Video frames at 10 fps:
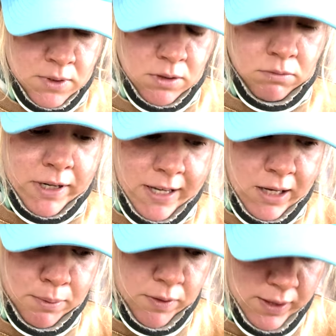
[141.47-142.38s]

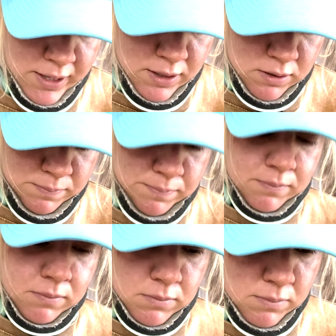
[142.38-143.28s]
rehab on that,
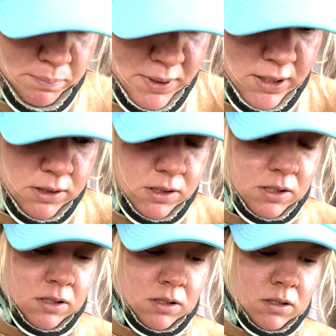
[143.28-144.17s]

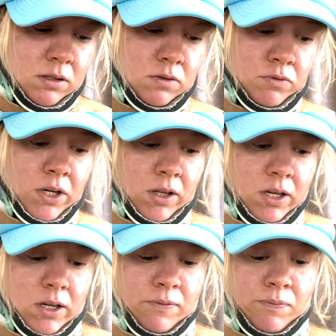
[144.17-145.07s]
but
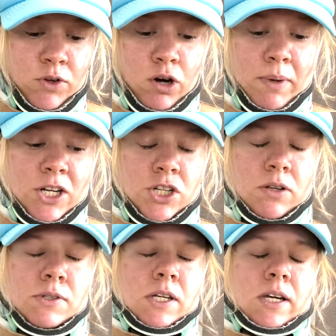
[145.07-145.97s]
really not much
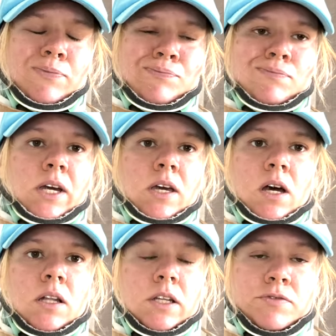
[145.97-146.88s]
else. I
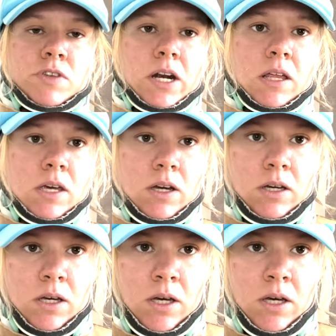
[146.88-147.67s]
can't lift anything.